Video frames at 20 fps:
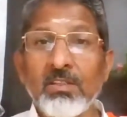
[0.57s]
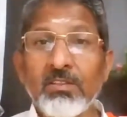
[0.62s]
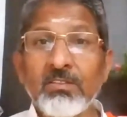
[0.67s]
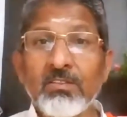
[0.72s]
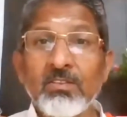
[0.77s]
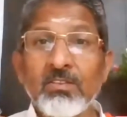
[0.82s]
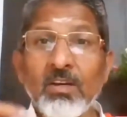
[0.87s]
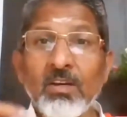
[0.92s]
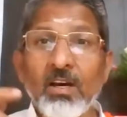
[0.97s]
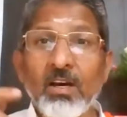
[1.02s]

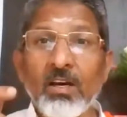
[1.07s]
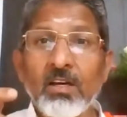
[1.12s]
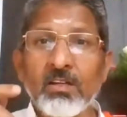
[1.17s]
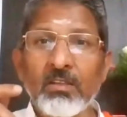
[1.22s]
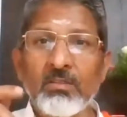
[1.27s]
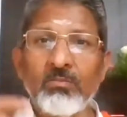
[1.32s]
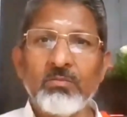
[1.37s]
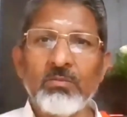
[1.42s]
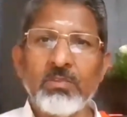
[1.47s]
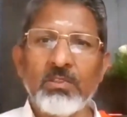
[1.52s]

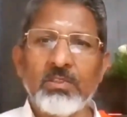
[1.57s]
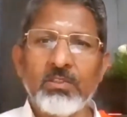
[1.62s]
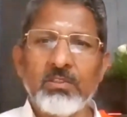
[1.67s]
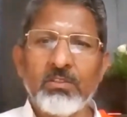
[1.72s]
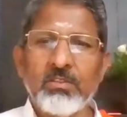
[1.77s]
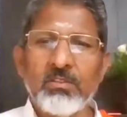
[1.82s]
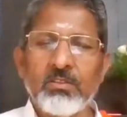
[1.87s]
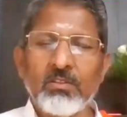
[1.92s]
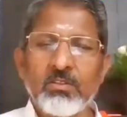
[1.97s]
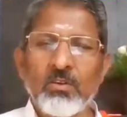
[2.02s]
sanskara.
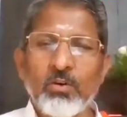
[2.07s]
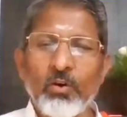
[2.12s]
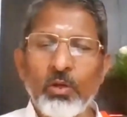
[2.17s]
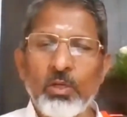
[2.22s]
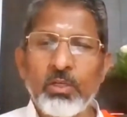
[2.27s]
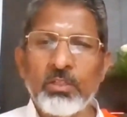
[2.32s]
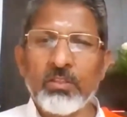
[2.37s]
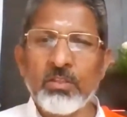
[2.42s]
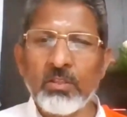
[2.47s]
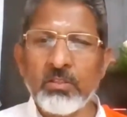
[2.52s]

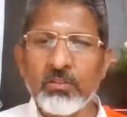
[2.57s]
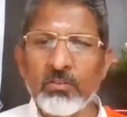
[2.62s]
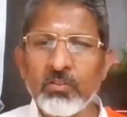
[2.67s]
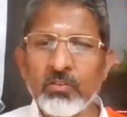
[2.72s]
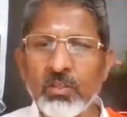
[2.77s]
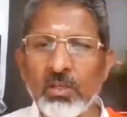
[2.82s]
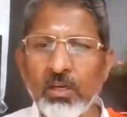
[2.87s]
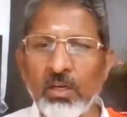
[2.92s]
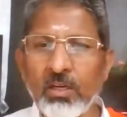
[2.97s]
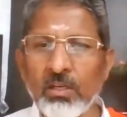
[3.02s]
Call it
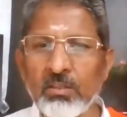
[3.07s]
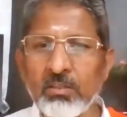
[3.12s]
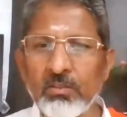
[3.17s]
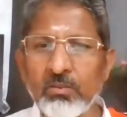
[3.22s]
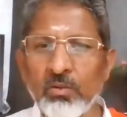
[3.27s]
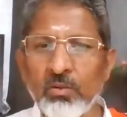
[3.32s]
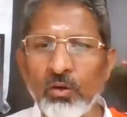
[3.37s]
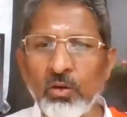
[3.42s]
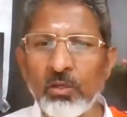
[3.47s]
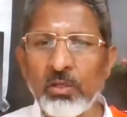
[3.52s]

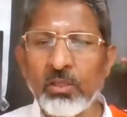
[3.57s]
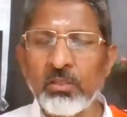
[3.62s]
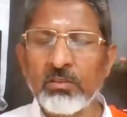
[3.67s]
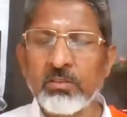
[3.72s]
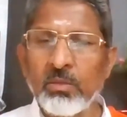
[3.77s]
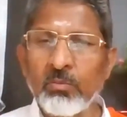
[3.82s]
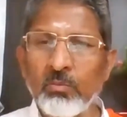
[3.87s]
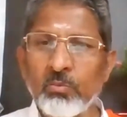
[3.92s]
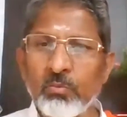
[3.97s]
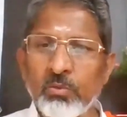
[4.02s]
sanskara or in
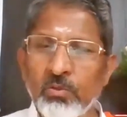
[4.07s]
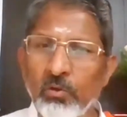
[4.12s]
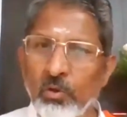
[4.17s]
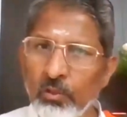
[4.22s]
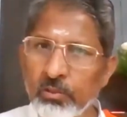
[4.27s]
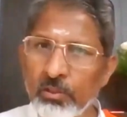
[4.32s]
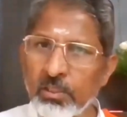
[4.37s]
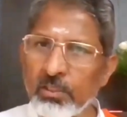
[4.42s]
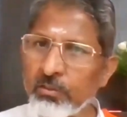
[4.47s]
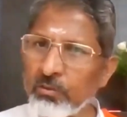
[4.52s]
some
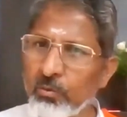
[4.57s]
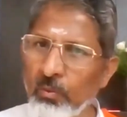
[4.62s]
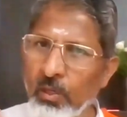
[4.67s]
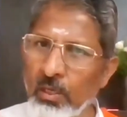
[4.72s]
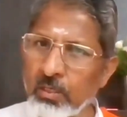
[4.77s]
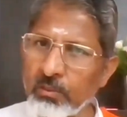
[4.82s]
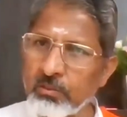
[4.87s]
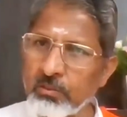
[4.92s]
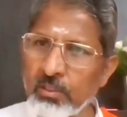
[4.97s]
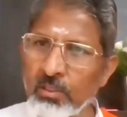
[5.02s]
context
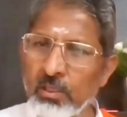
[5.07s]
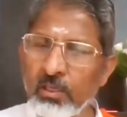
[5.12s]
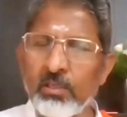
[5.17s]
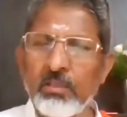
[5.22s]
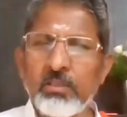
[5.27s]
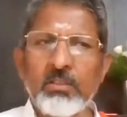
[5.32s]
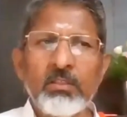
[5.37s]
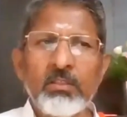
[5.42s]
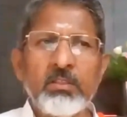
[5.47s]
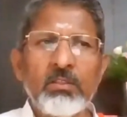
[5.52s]

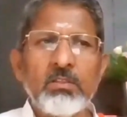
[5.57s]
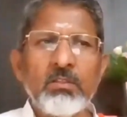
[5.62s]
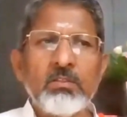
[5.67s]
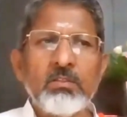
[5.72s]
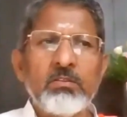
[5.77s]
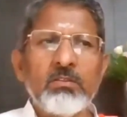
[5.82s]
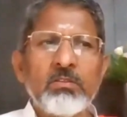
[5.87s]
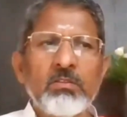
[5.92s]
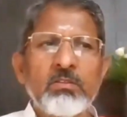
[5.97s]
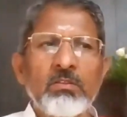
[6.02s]
vasana.
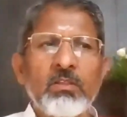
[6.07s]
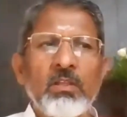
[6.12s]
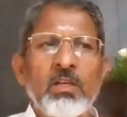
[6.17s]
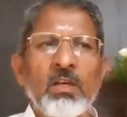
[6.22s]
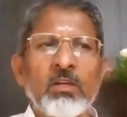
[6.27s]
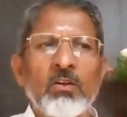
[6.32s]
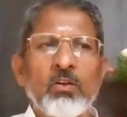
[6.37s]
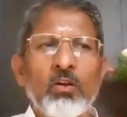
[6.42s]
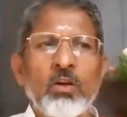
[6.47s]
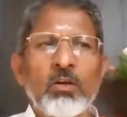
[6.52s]

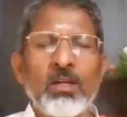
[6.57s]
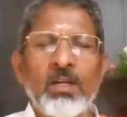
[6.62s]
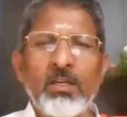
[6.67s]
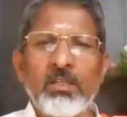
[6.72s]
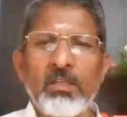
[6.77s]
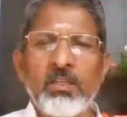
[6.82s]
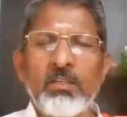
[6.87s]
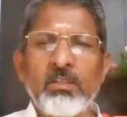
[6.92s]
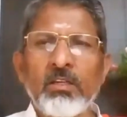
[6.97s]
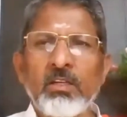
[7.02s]
They are not
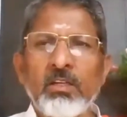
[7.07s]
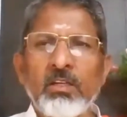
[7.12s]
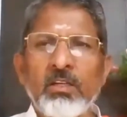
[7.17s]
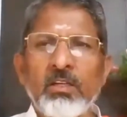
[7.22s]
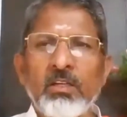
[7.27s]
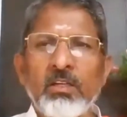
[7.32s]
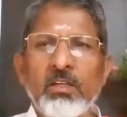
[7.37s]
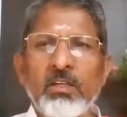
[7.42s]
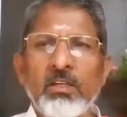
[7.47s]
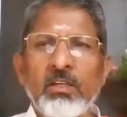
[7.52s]

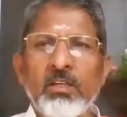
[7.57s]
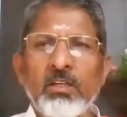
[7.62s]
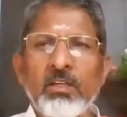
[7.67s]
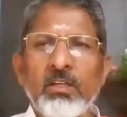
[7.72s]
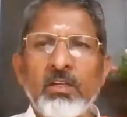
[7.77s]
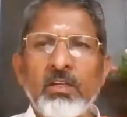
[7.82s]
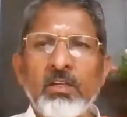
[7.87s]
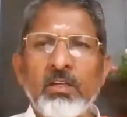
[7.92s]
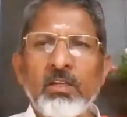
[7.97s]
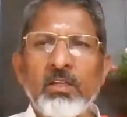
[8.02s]
identical,
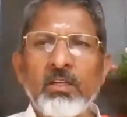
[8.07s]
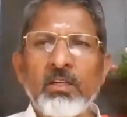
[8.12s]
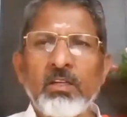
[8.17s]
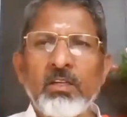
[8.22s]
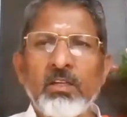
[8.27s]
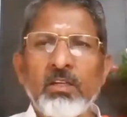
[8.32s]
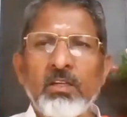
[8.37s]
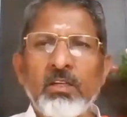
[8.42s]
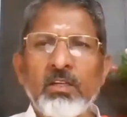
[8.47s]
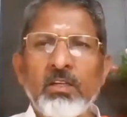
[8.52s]

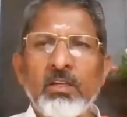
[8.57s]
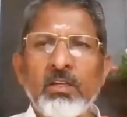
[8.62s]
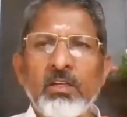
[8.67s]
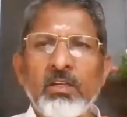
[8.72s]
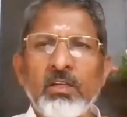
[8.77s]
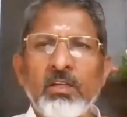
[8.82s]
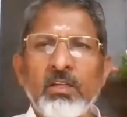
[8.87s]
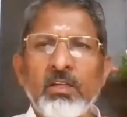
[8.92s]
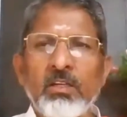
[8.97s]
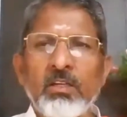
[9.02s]

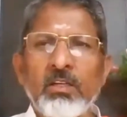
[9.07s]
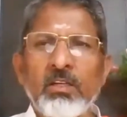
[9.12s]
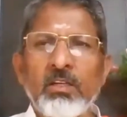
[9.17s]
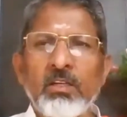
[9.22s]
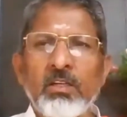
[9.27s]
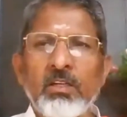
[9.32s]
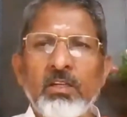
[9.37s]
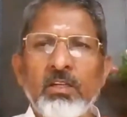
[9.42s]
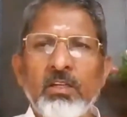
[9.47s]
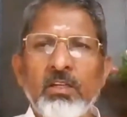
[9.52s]
but at
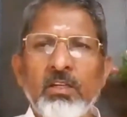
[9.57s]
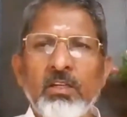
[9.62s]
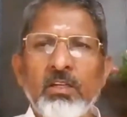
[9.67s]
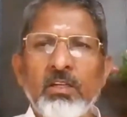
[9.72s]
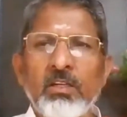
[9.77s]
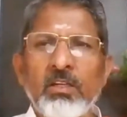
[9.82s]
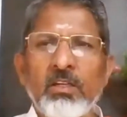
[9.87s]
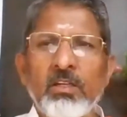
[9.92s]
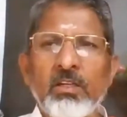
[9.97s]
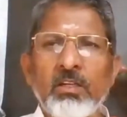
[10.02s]

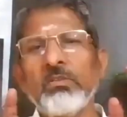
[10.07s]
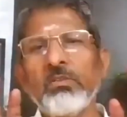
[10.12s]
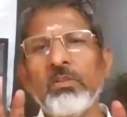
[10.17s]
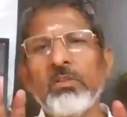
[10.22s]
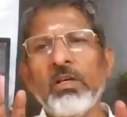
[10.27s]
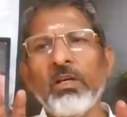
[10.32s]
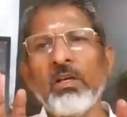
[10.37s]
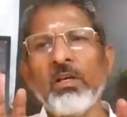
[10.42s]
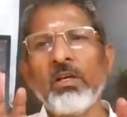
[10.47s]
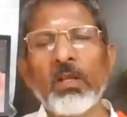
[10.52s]

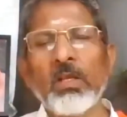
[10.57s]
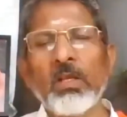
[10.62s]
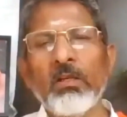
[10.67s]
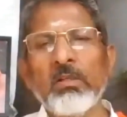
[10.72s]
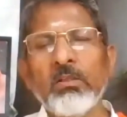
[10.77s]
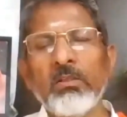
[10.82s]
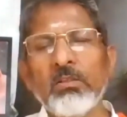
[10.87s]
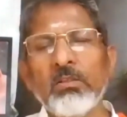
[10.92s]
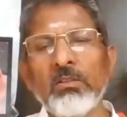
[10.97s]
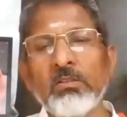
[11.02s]
places
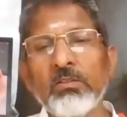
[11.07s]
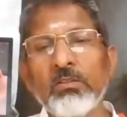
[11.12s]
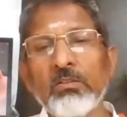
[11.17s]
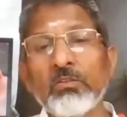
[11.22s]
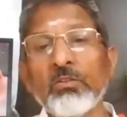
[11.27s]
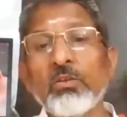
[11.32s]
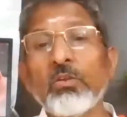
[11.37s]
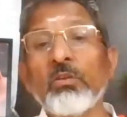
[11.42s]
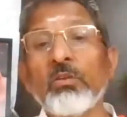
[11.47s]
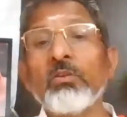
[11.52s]
they come
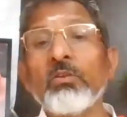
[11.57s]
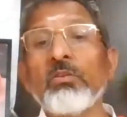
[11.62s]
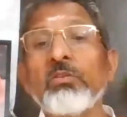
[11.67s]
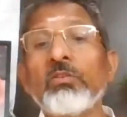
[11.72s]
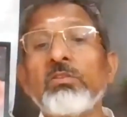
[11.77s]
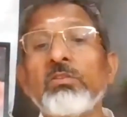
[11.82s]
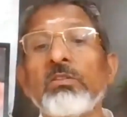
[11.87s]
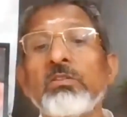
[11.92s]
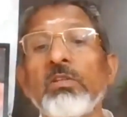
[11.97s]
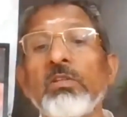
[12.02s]
together.